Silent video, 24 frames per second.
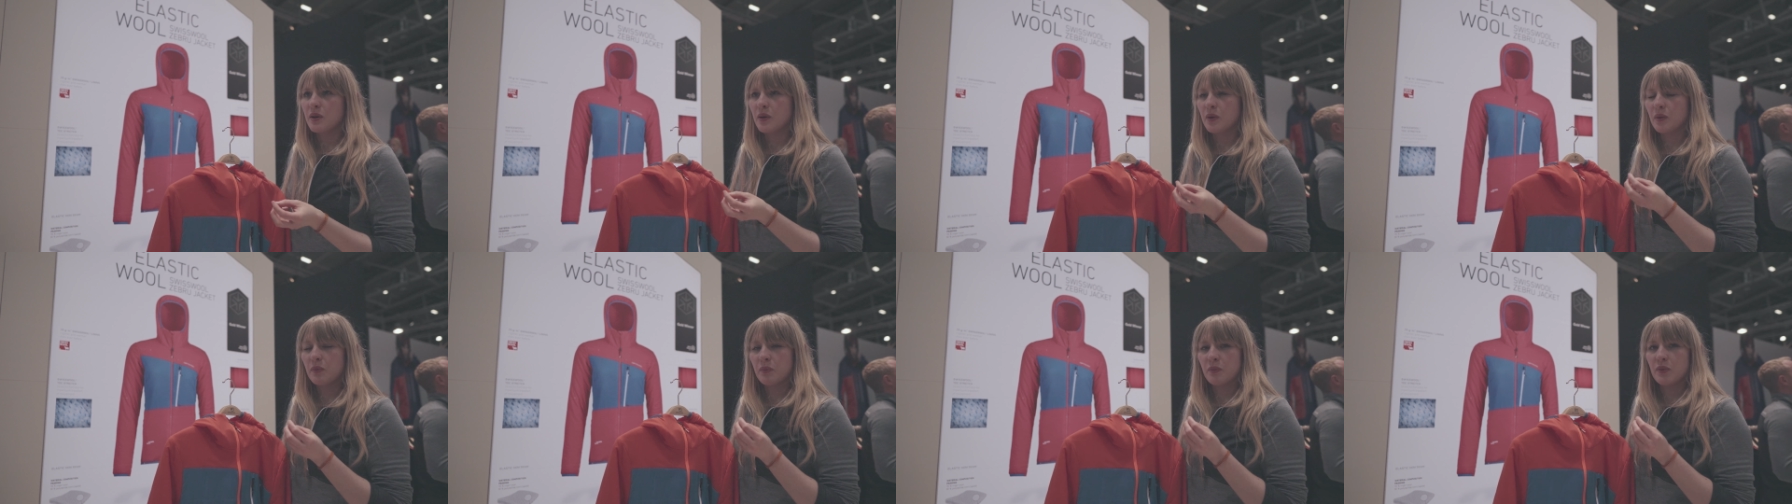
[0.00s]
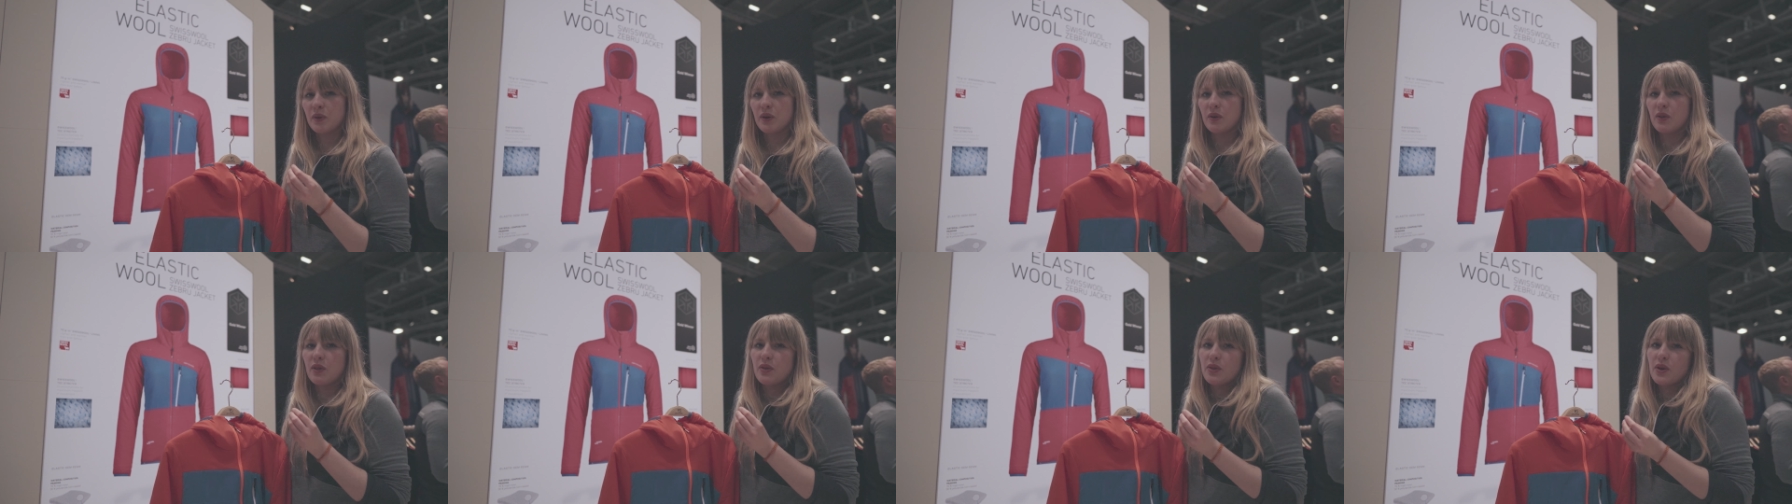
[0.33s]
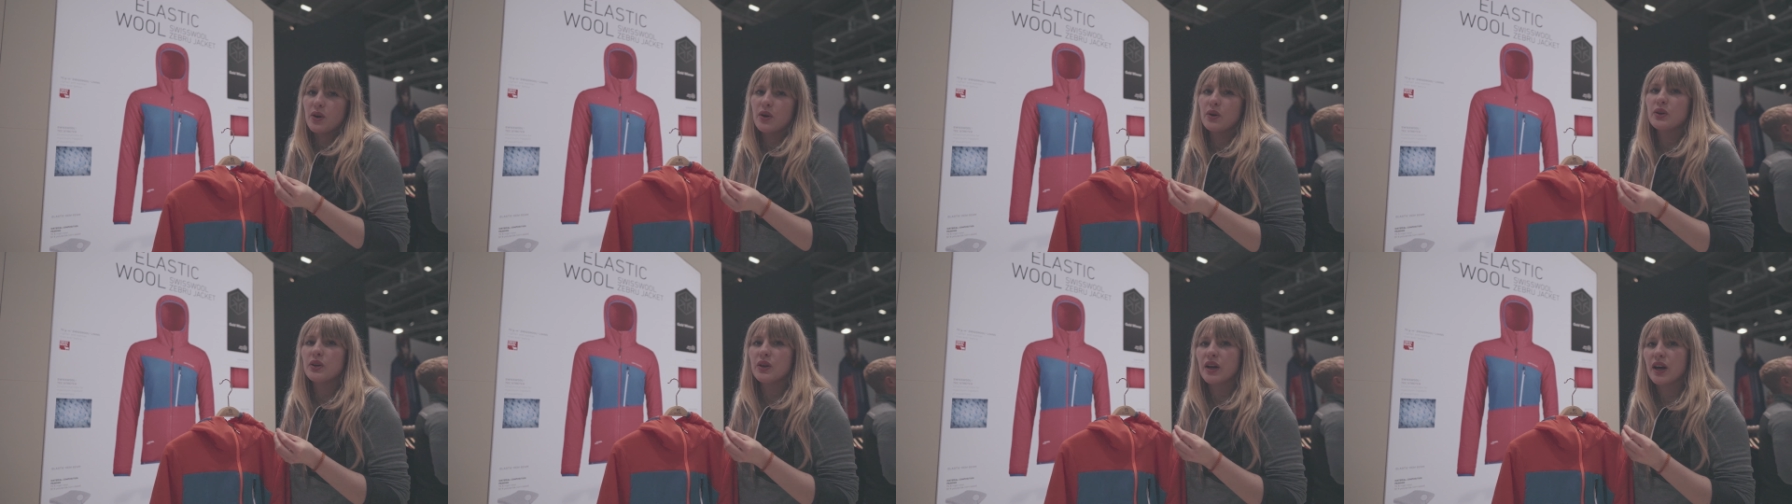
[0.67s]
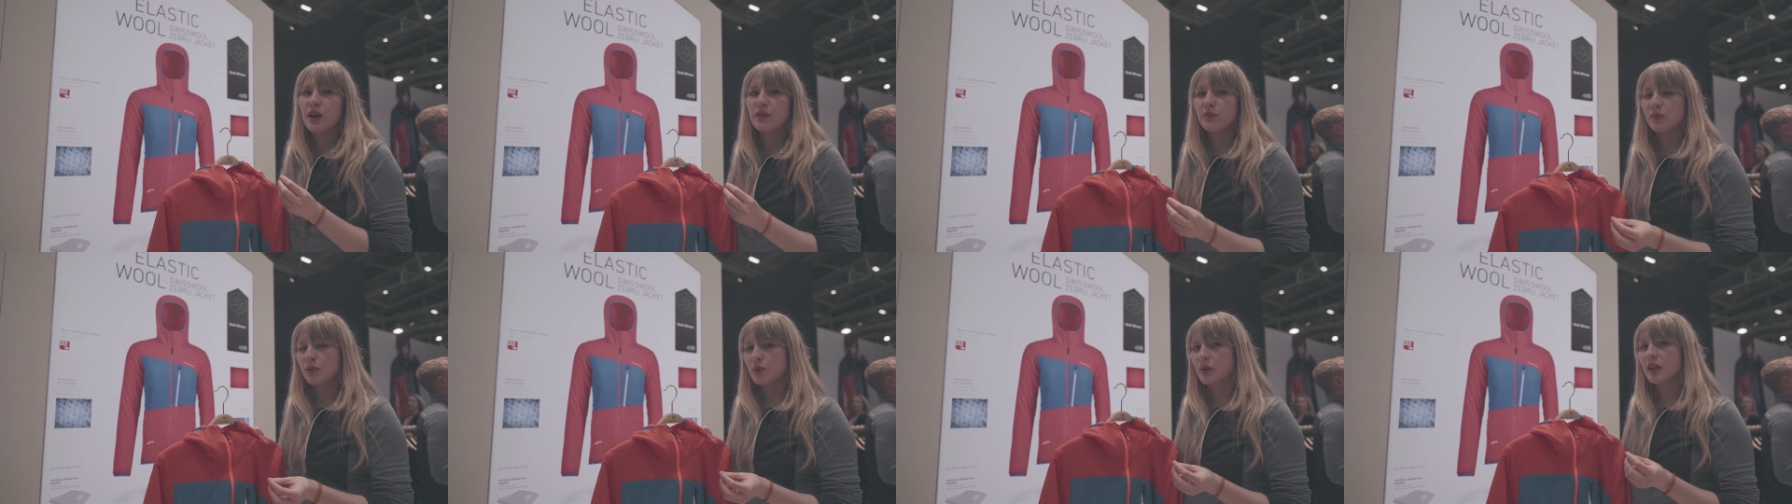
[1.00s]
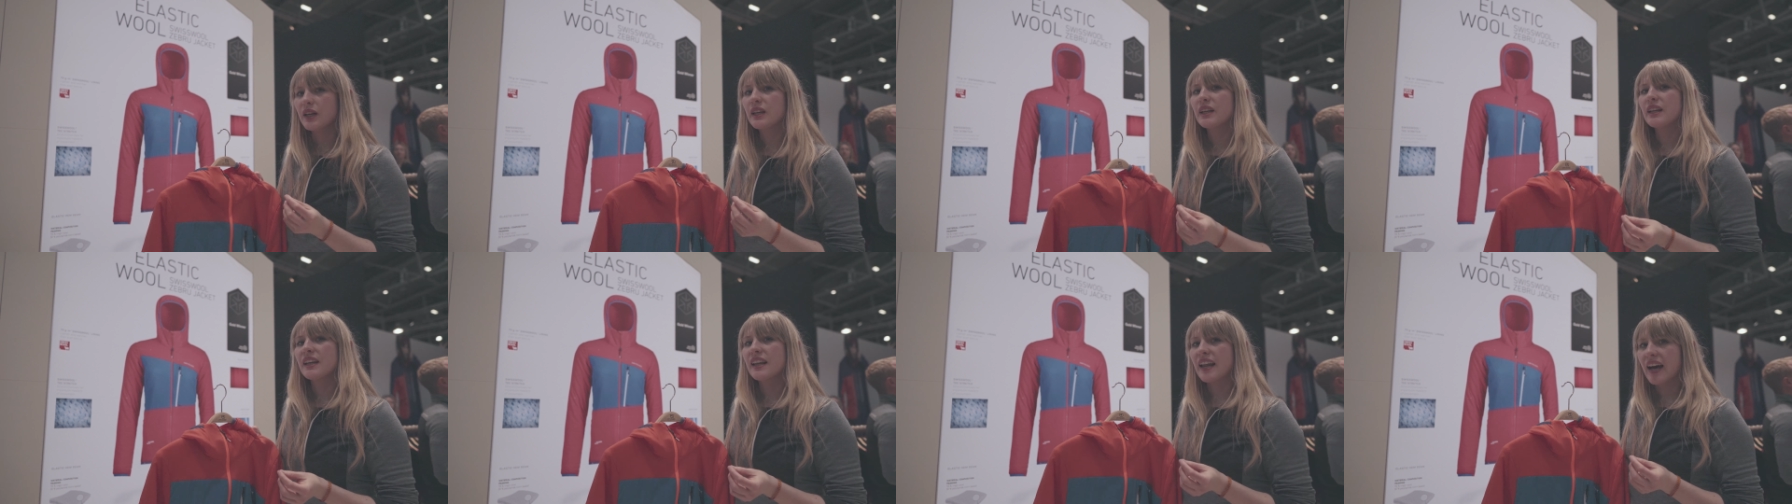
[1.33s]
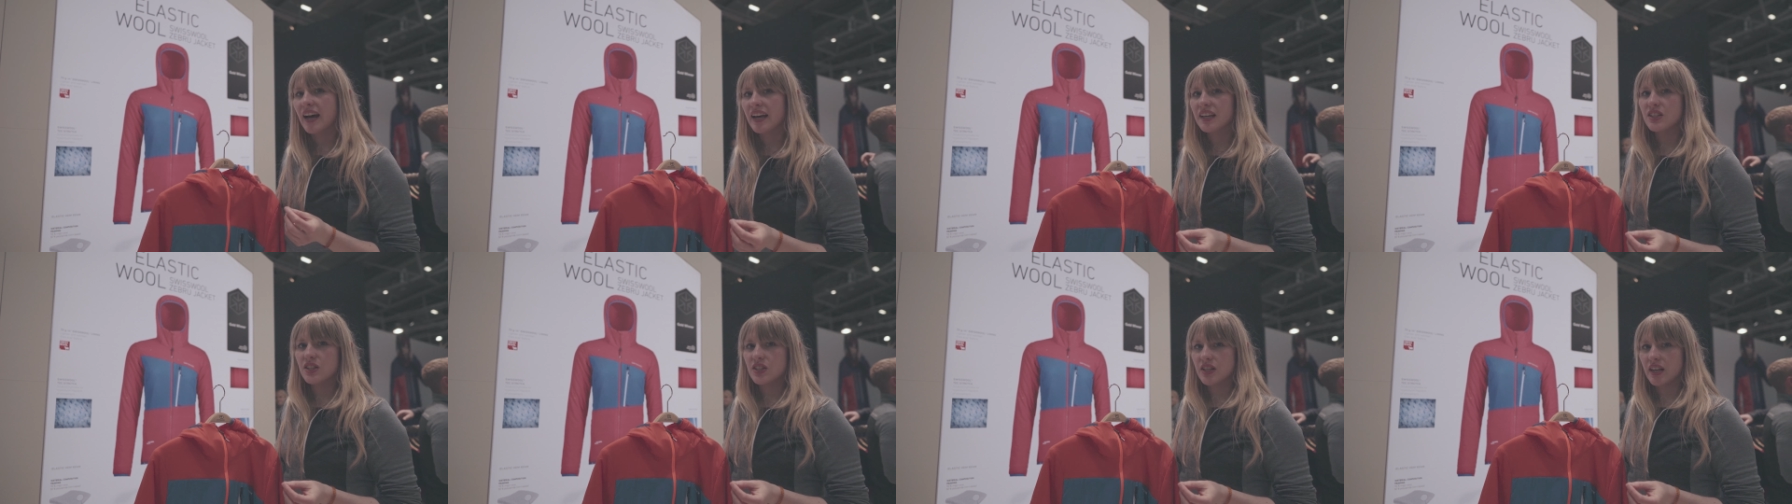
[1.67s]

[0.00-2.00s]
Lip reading: although you have a really light